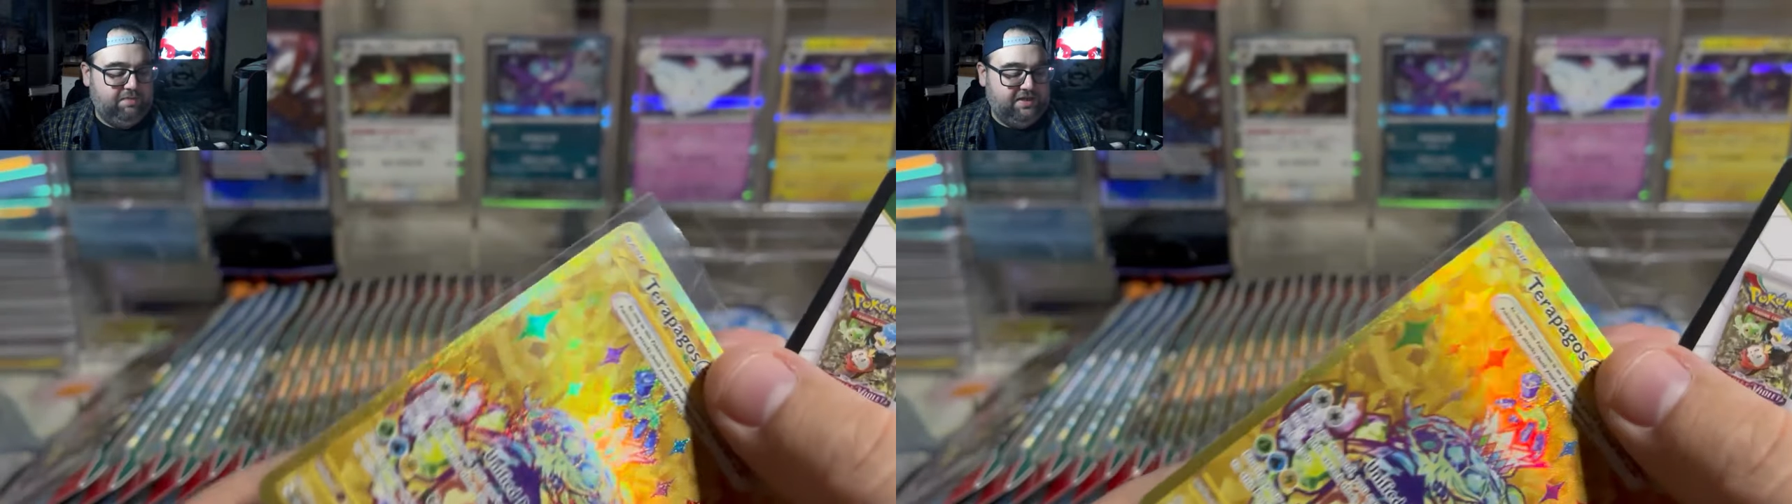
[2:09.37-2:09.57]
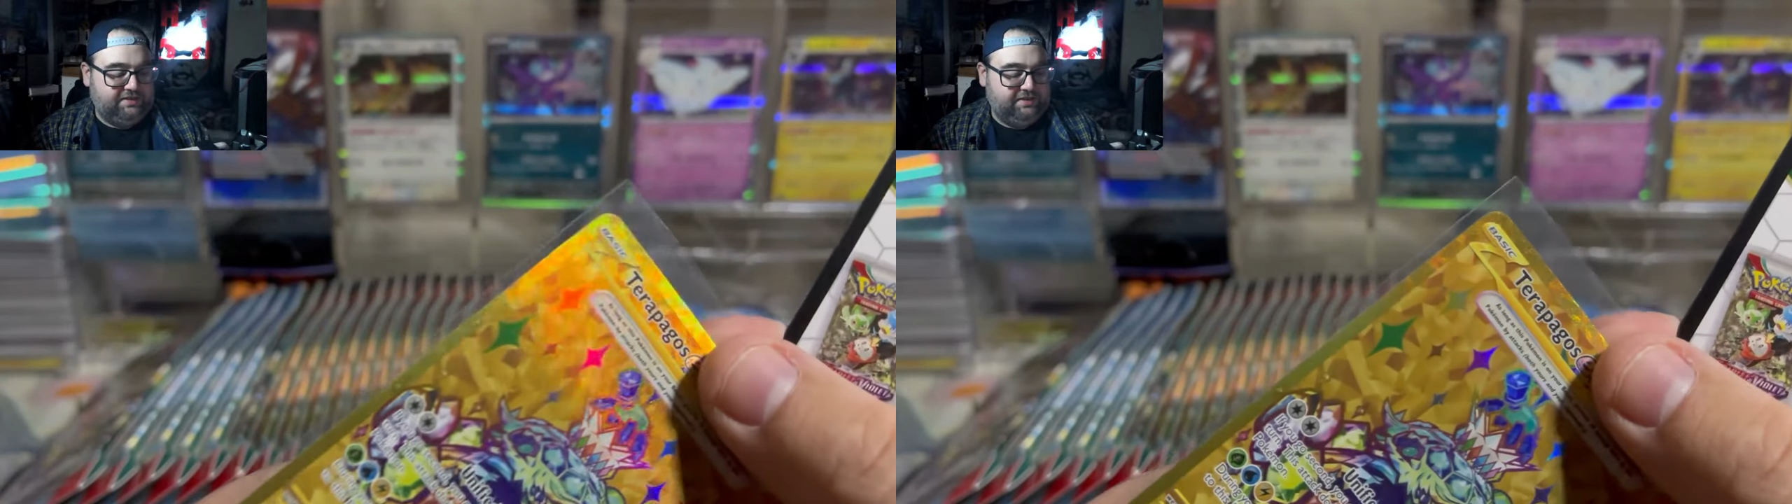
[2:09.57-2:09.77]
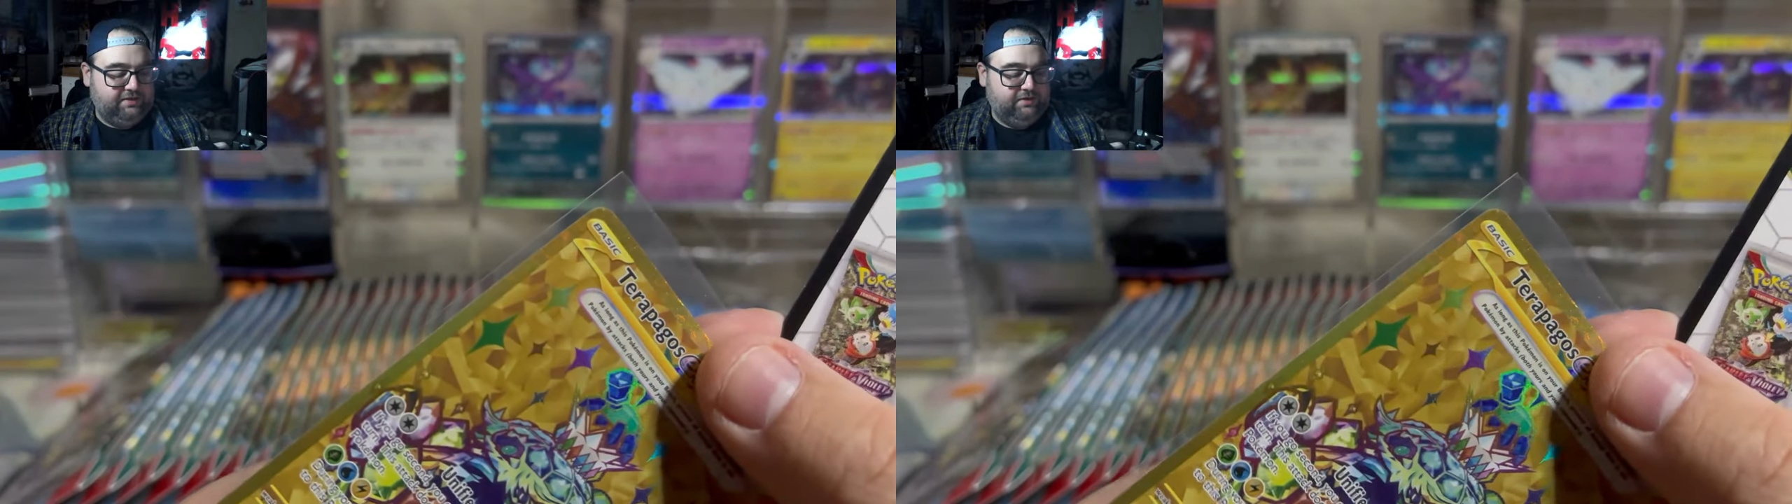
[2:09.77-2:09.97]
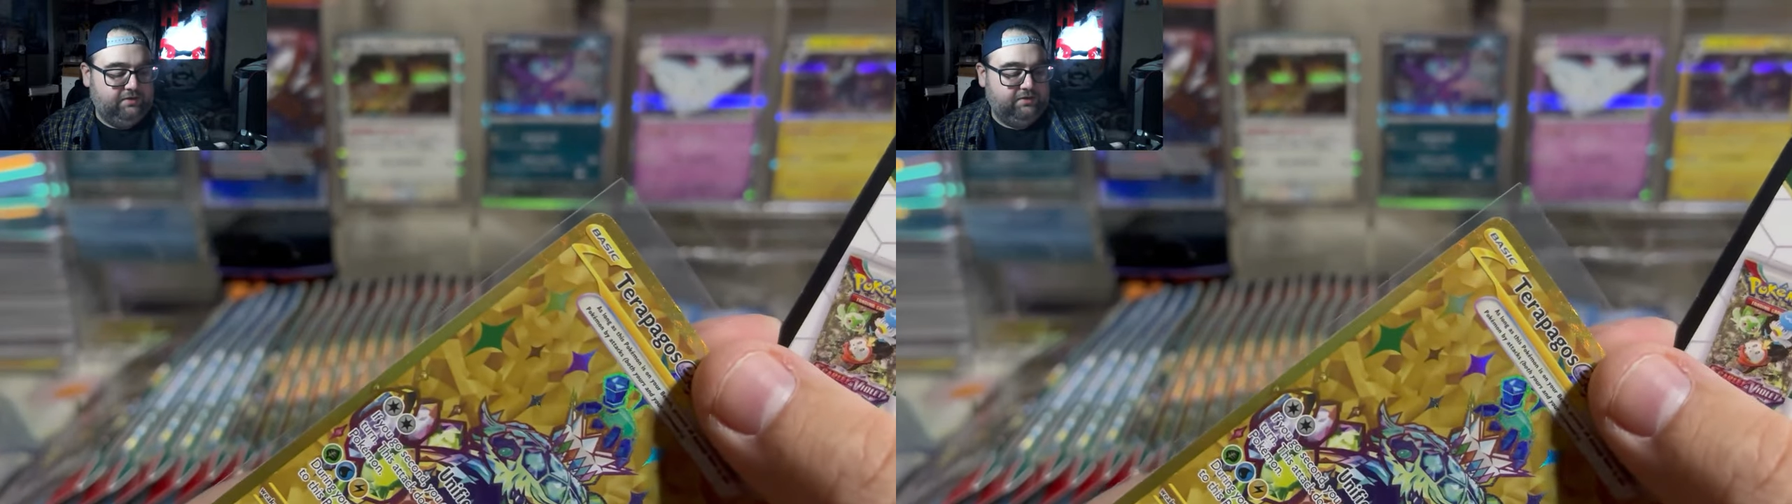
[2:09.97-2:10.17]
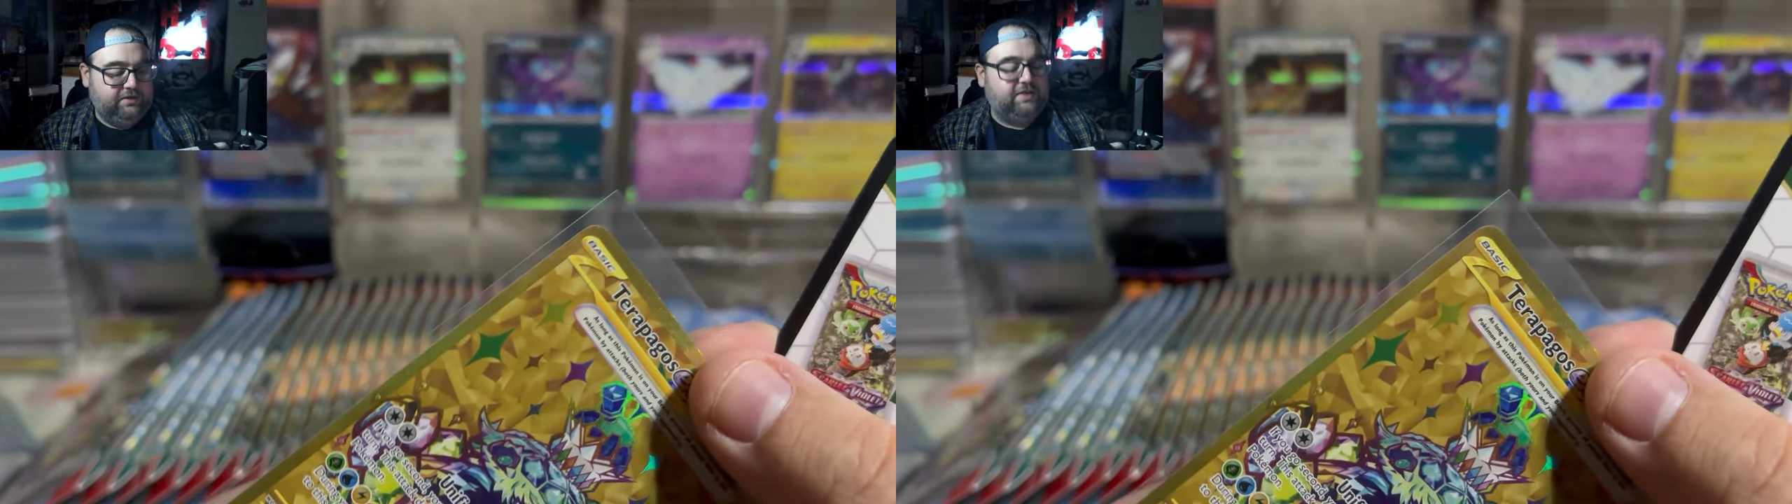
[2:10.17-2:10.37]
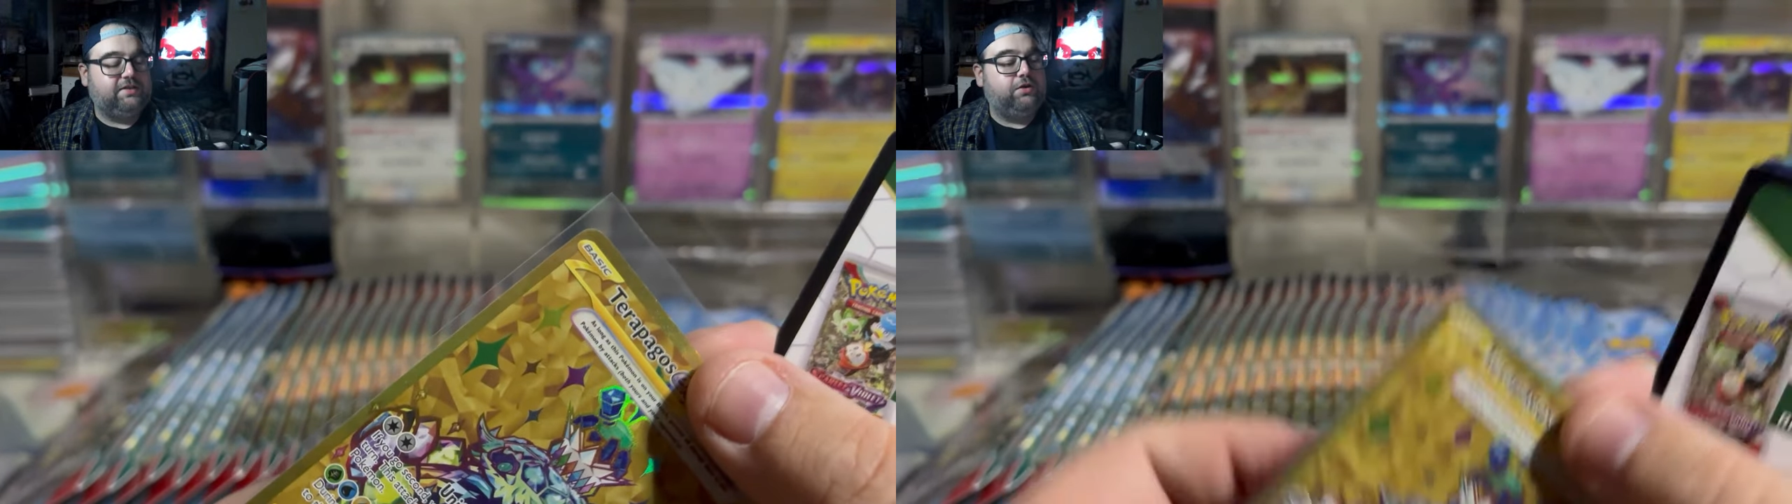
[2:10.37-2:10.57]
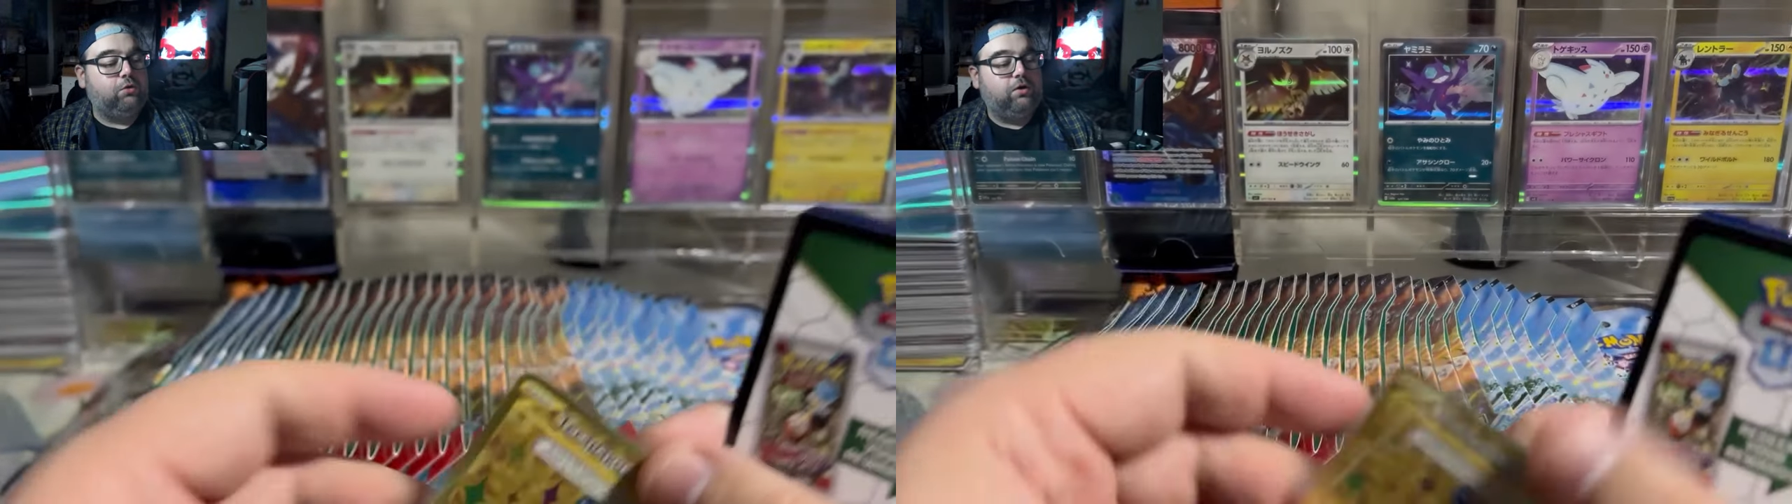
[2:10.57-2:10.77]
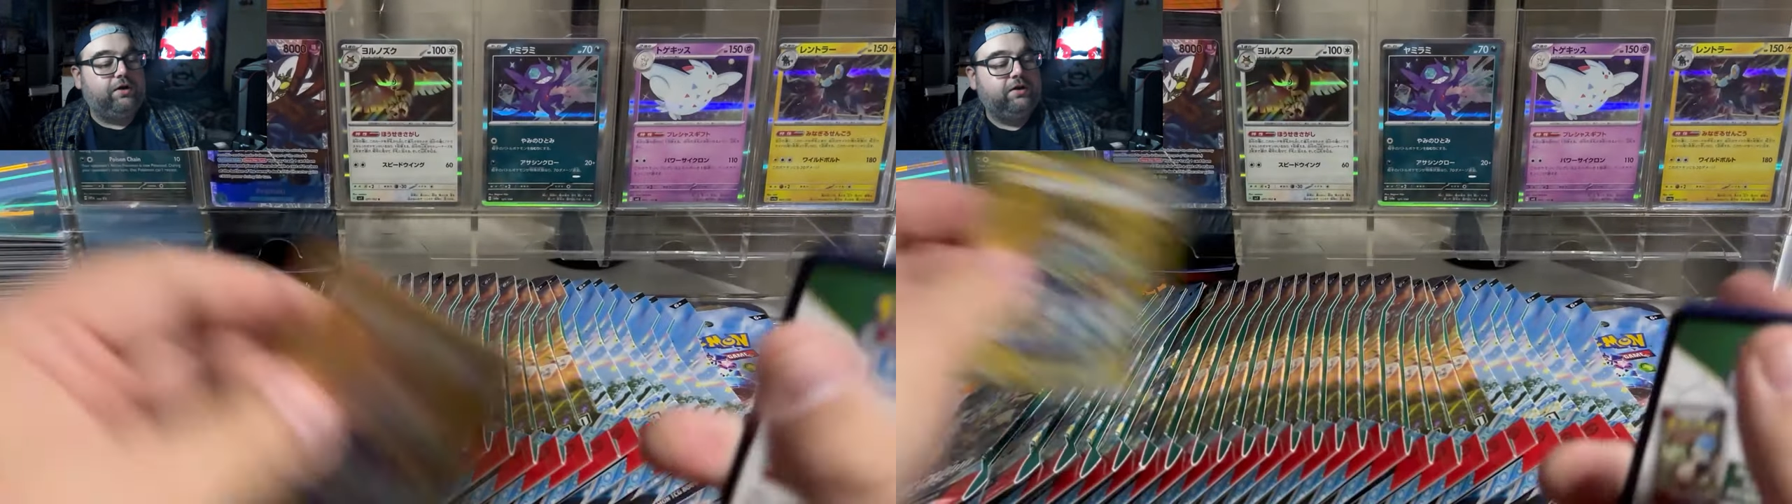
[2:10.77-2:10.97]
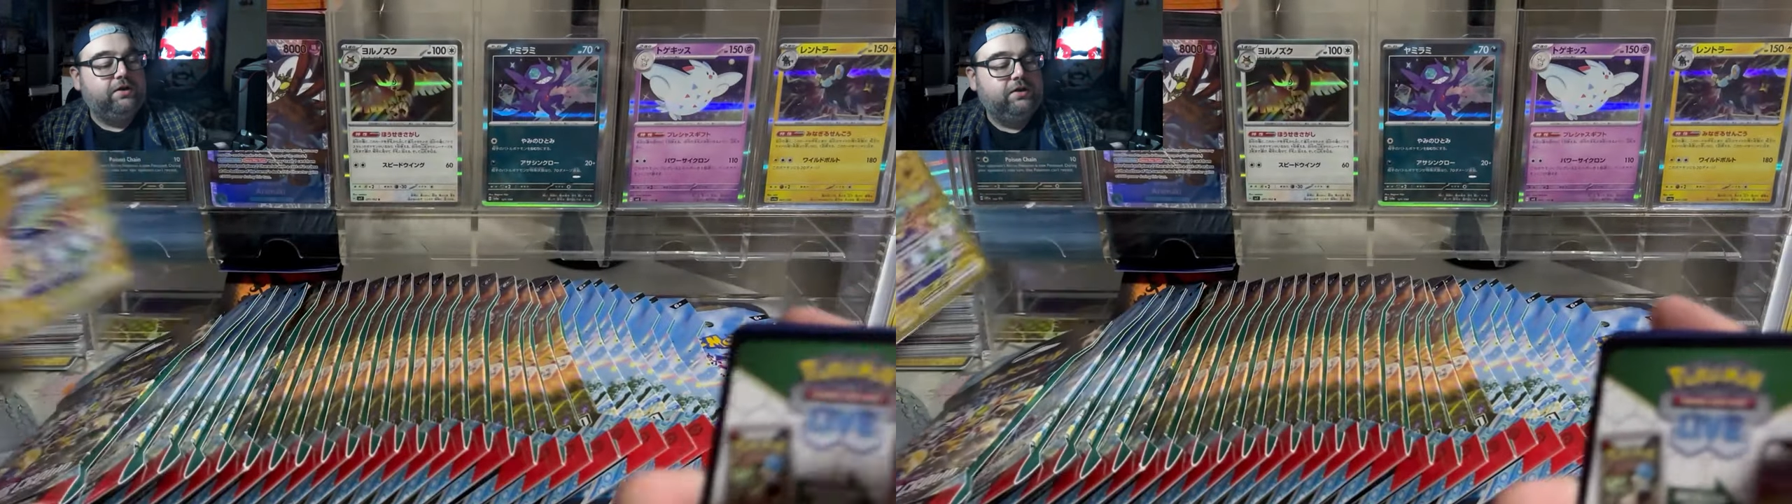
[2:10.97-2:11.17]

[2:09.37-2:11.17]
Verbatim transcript: basic that's in the corner.